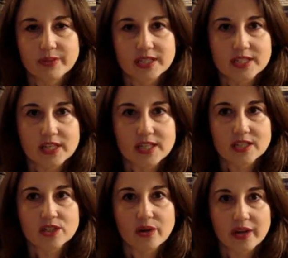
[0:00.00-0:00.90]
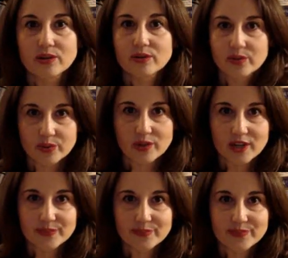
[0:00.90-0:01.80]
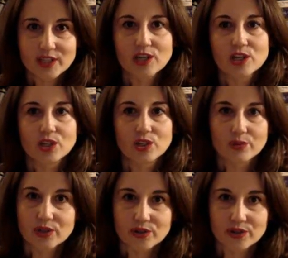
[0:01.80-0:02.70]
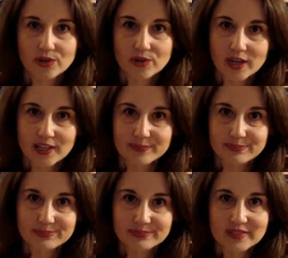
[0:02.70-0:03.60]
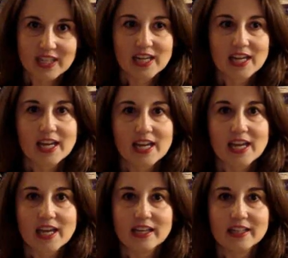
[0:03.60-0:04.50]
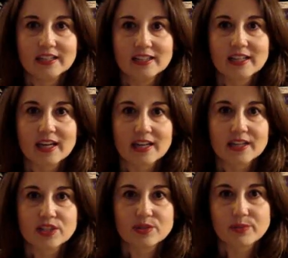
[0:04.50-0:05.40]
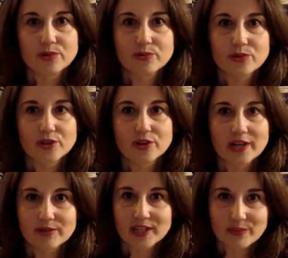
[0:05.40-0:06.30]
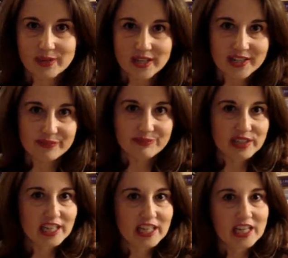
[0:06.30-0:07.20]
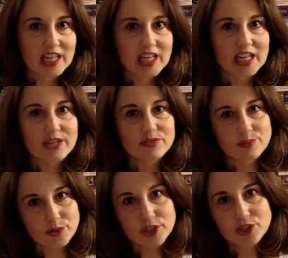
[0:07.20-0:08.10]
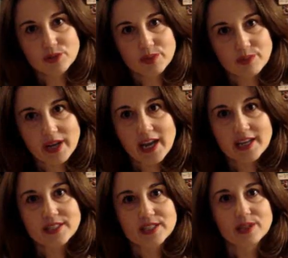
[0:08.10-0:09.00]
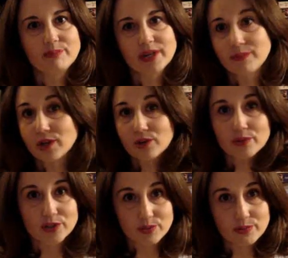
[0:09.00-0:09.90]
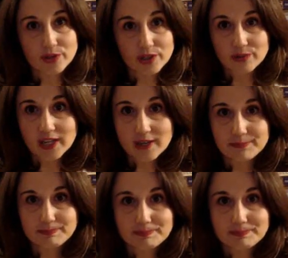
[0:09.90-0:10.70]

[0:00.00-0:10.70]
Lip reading: Bunce says, "Oh, I know who you are. You are Colonel Crockett, and I suppose you're out campaigning. And I've supported you in the past, but I'm not going to support you again."